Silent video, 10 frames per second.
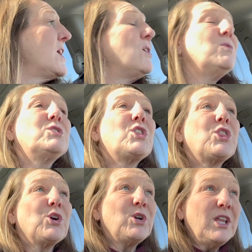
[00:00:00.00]
was
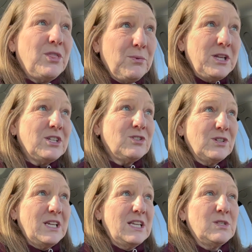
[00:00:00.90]
33
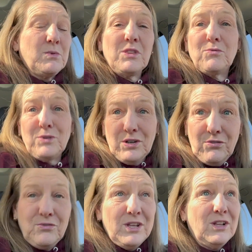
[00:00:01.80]
degrees with the real
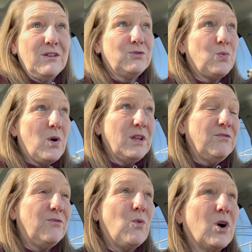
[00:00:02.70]
feel of
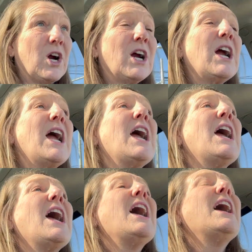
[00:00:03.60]
24
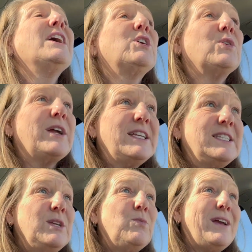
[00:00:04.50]
and
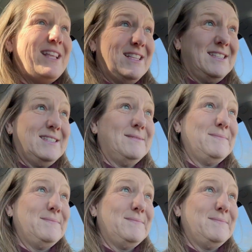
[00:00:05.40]
crazy winds.